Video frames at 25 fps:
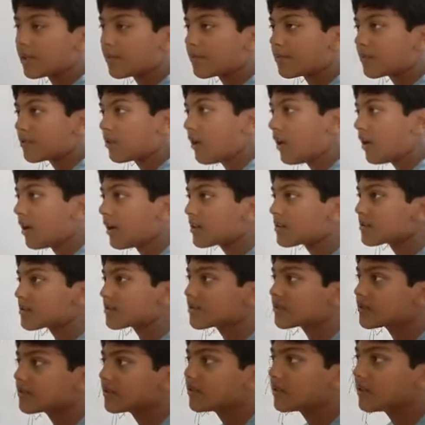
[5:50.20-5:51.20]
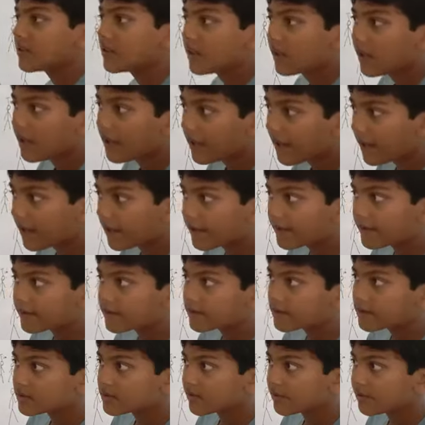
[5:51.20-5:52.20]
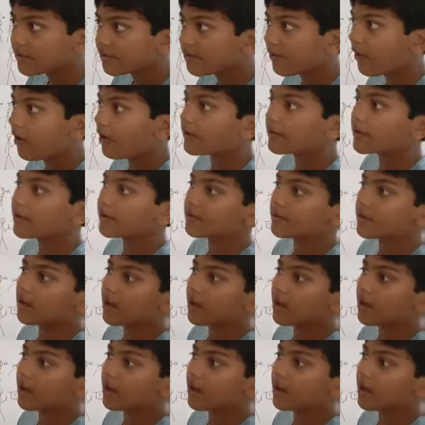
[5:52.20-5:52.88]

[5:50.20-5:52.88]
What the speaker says: laws and to follow